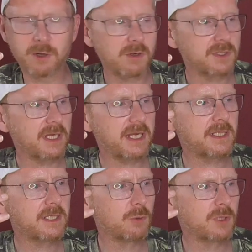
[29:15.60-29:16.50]
because
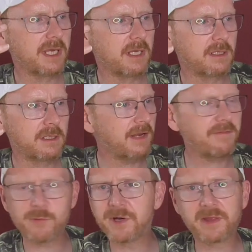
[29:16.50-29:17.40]
it's looking
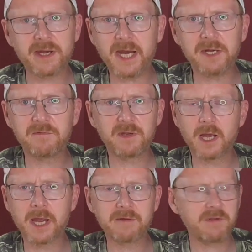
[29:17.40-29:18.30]
different than
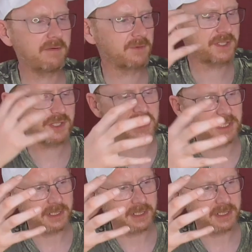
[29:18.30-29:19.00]
anything I have ever seen